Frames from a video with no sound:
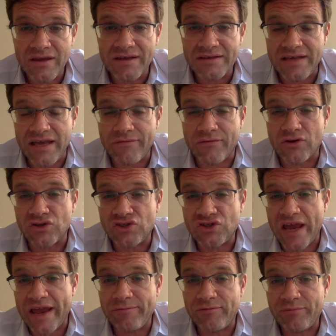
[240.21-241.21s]
say you've got
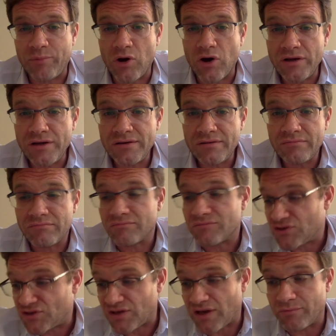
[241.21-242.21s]
James Bond,
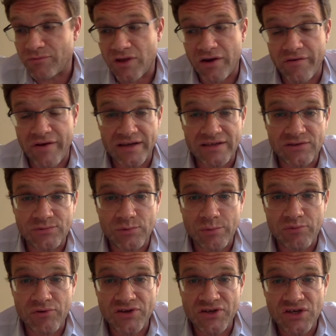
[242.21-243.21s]
some directors were
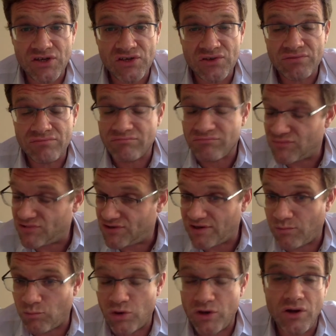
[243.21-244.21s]
British,
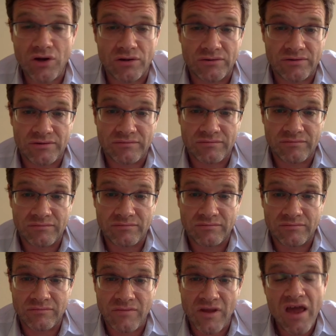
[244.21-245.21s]
some were not.
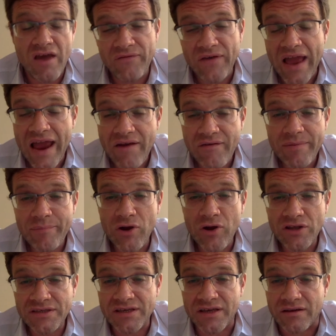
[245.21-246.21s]
For Harry
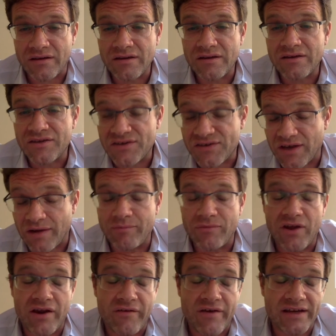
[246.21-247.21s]
Potter, some
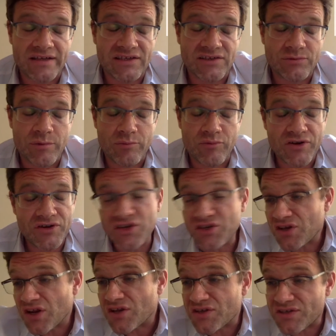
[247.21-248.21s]
directors were
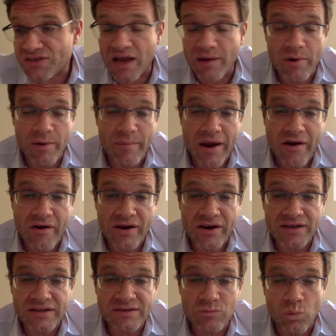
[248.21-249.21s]
British, some
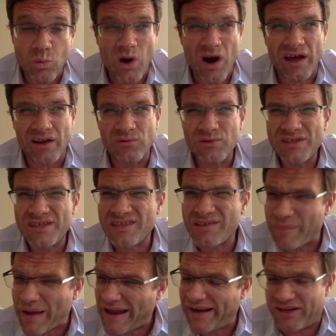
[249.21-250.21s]
American, one was
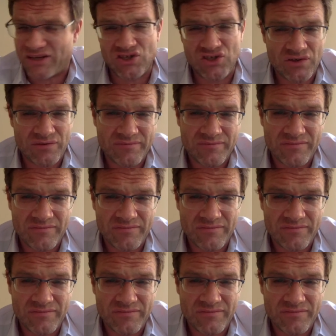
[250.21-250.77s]
Spanish.